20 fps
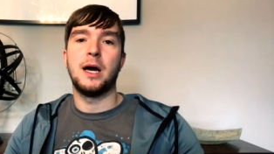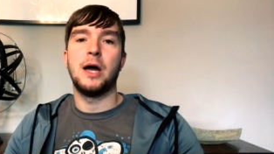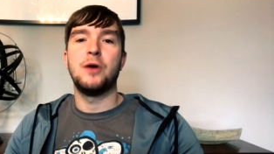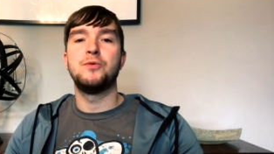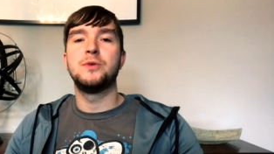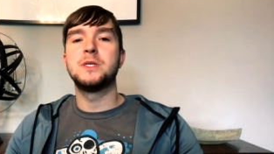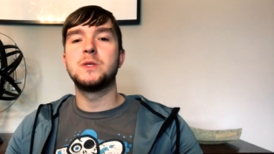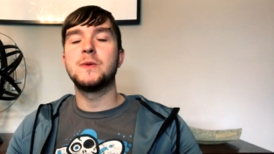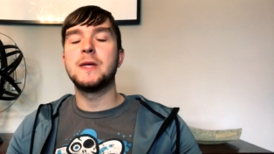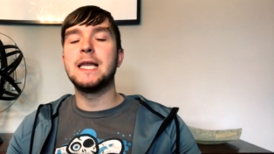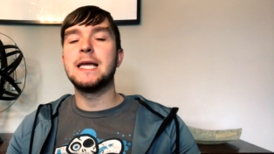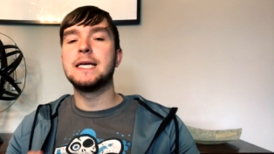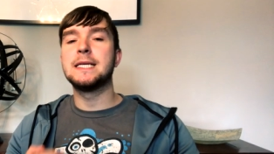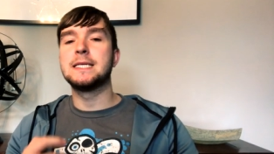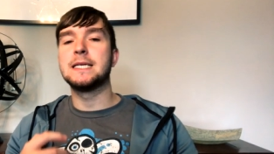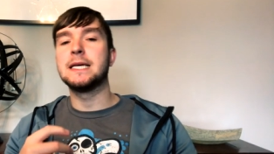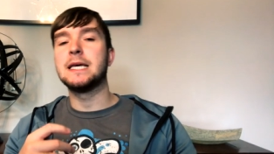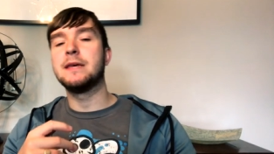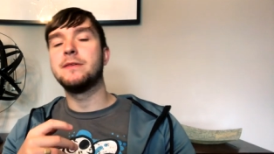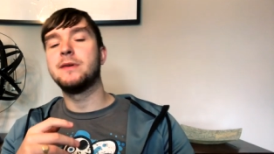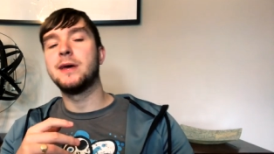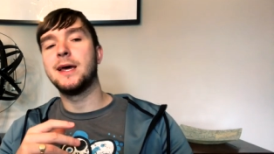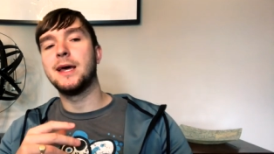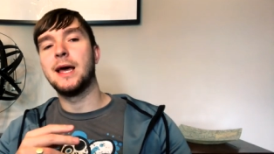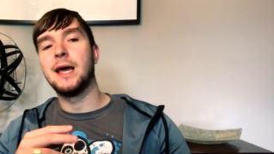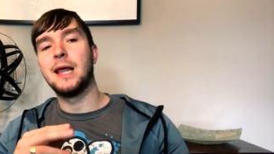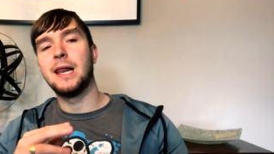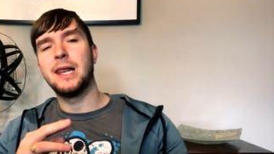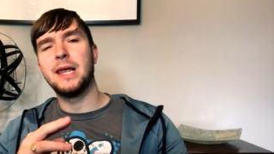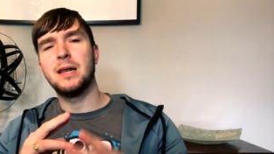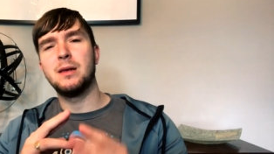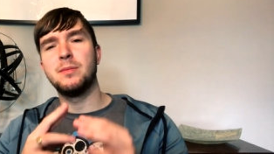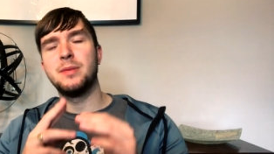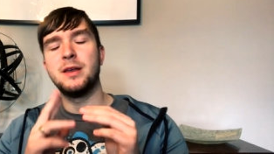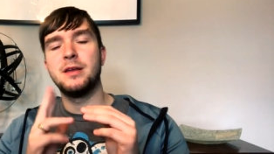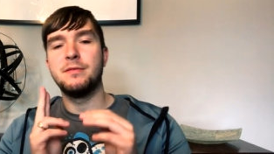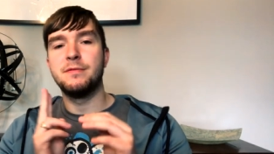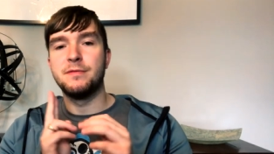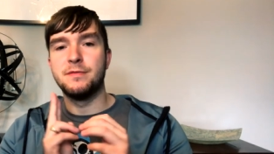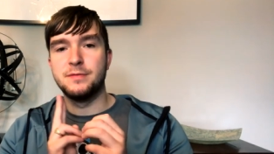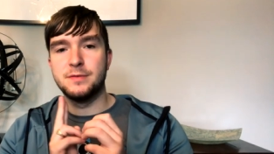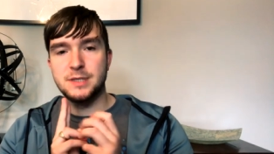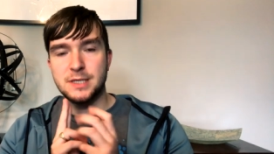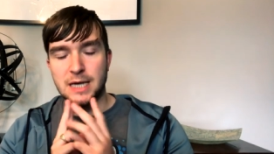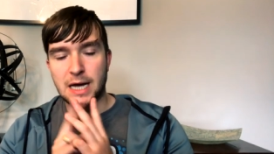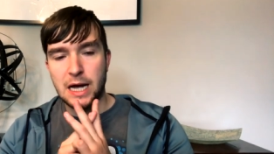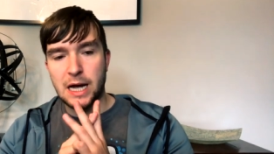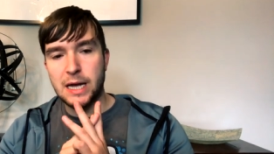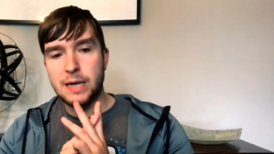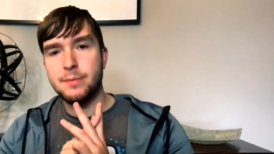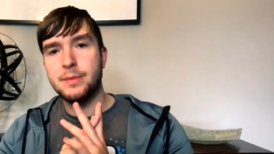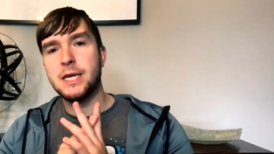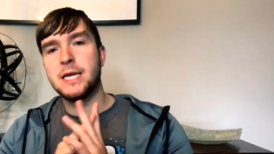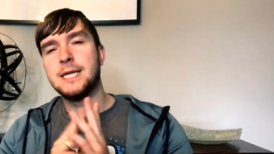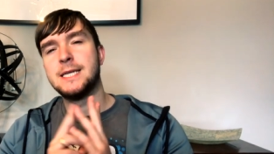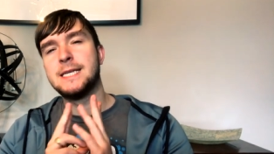I was willing to give it a little bit of time and